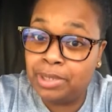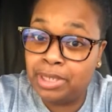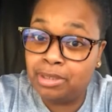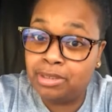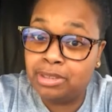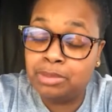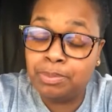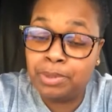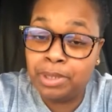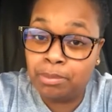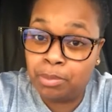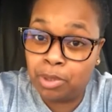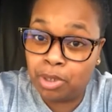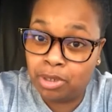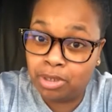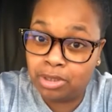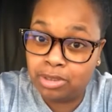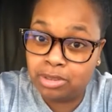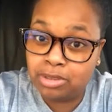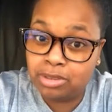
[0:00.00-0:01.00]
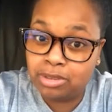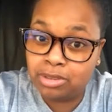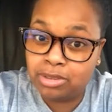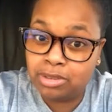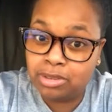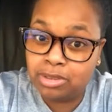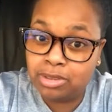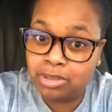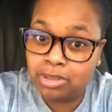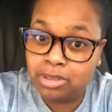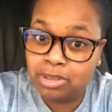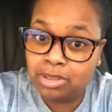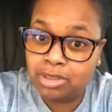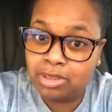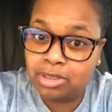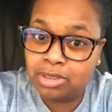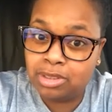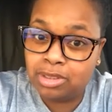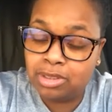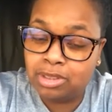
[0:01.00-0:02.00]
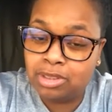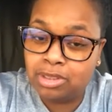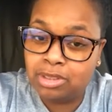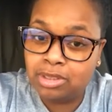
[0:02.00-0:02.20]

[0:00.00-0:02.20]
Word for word: Eve, Eve, Eve's fire,